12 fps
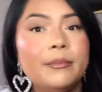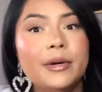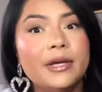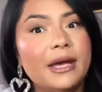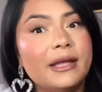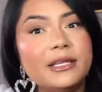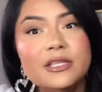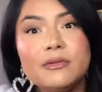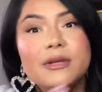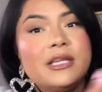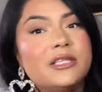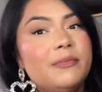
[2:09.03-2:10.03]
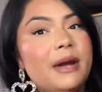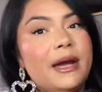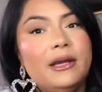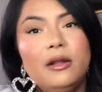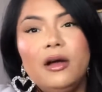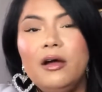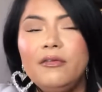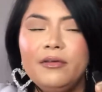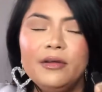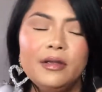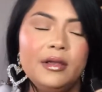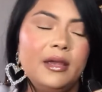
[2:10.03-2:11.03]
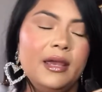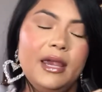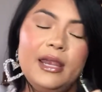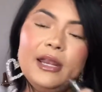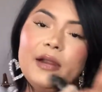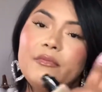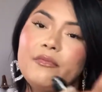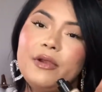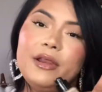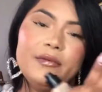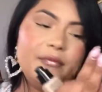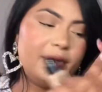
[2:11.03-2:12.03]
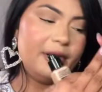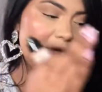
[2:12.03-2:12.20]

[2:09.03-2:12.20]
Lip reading: But yeah, this one is my love, and I really, really